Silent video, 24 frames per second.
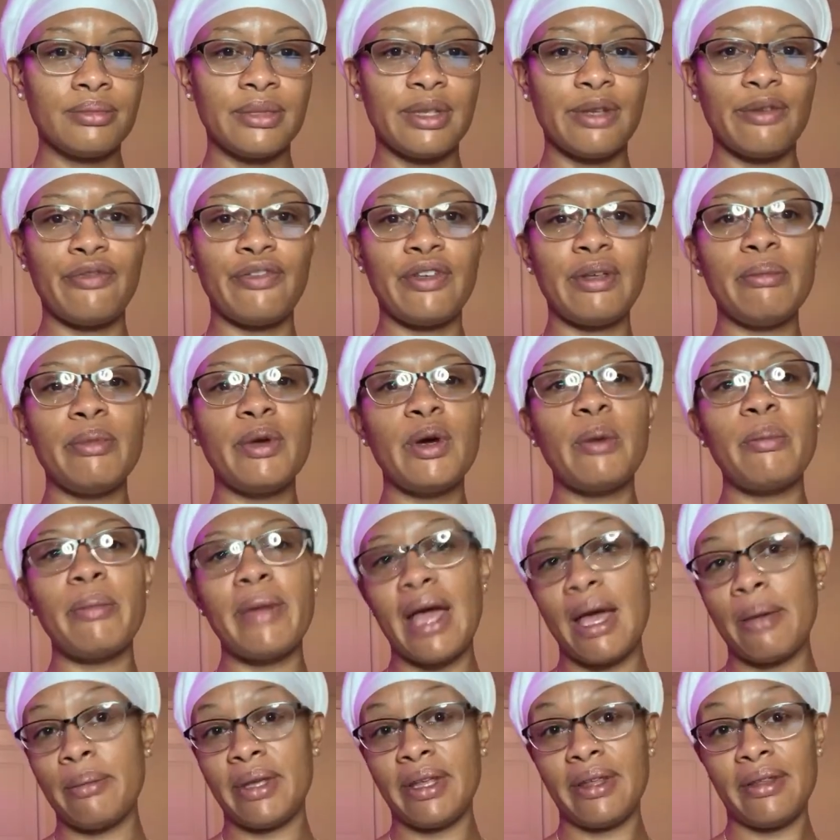female
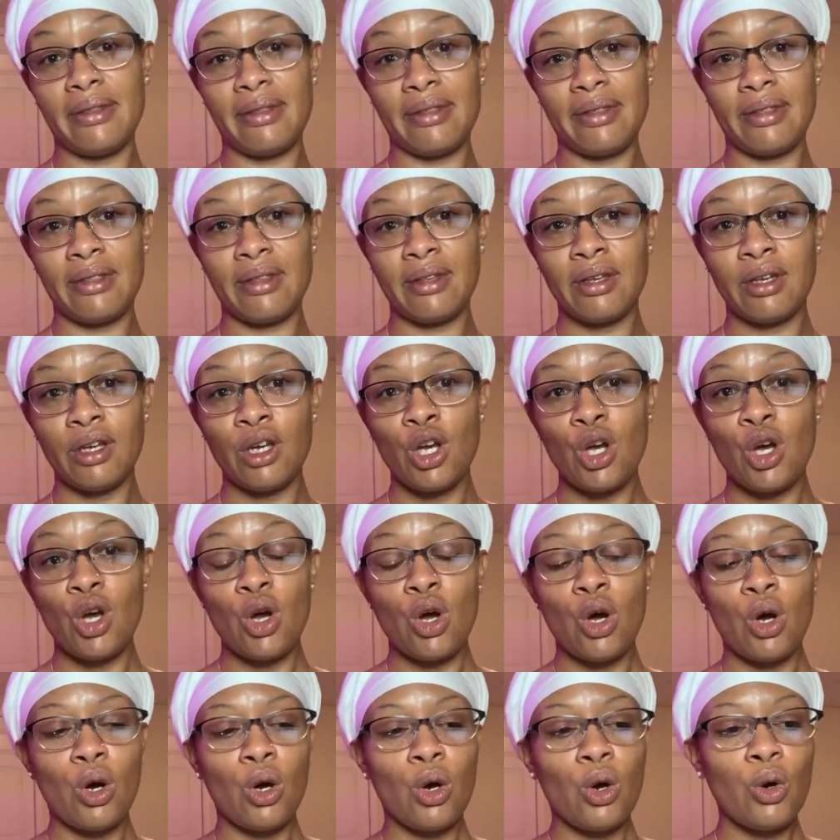mammoth
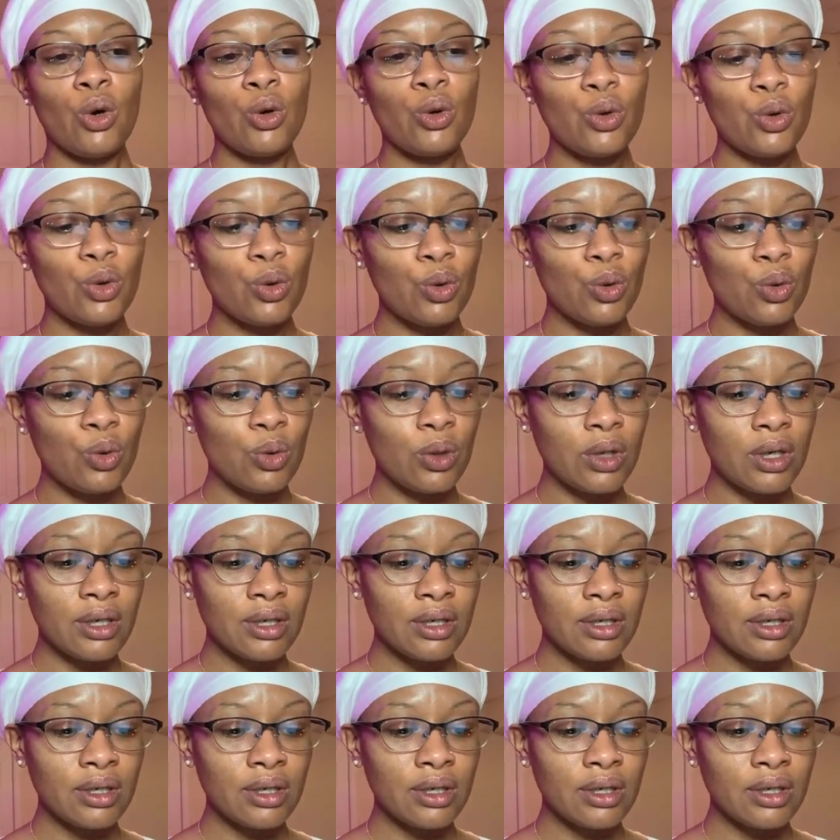who,